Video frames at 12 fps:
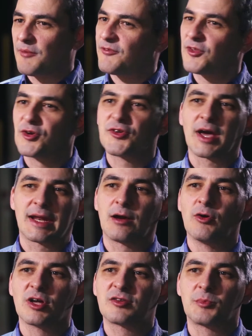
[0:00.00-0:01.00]
but for their
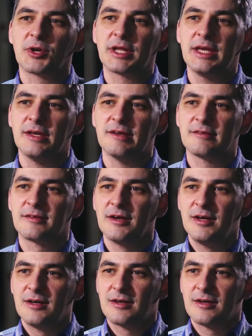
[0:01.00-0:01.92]
technical expertise.